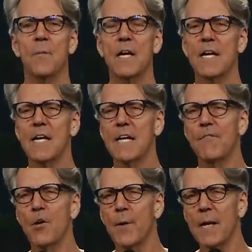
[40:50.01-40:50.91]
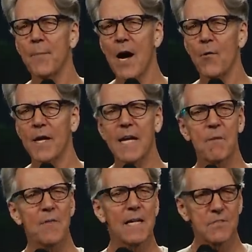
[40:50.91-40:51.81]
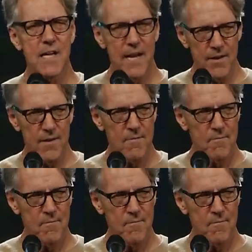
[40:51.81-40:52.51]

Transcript: But it didn't give you any power to keep that standard.